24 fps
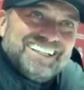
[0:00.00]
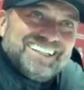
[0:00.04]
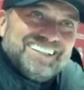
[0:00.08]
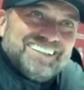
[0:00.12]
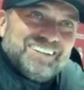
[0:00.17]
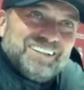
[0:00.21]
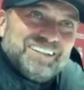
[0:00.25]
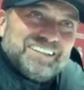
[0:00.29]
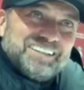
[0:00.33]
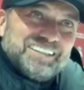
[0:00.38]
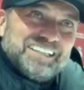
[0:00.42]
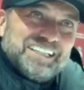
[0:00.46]

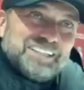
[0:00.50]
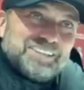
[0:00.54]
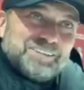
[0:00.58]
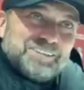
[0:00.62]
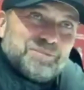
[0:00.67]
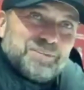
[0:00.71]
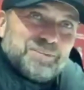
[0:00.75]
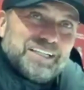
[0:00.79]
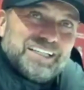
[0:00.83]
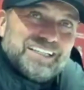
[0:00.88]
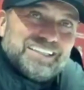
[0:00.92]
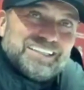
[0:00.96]
International
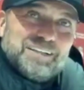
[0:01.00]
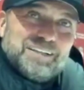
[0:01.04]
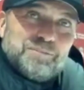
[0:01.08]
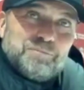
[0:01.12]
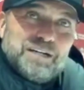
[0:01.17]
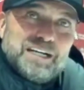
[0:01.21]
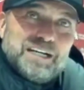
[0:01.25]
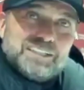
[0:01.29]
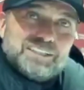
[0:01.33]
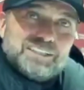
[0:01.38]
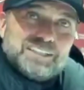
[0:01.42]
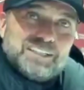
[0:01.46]
break until
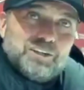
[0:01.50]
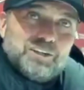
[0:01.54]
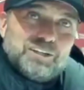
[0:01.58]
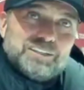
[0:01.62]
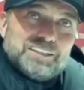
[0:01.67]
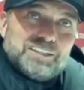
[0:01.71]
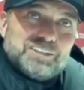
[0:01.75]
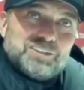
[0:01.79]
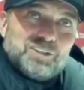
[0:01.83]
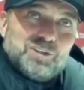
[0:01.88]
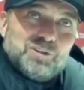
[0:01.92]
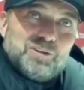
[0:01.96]
March, I
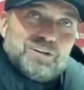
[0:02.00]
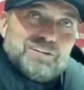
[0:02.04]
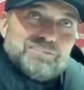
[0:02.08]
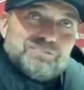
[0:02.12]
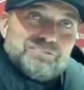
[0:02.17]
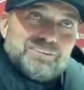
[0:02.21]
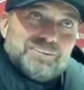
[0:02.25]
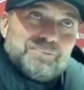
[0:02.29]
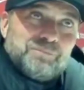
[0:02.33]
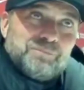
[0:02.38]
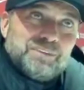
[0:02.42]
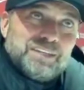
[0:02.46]
heard it so
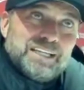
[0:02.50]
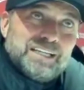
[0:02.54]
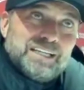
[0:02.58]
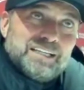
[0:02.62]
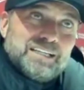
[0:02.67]
often.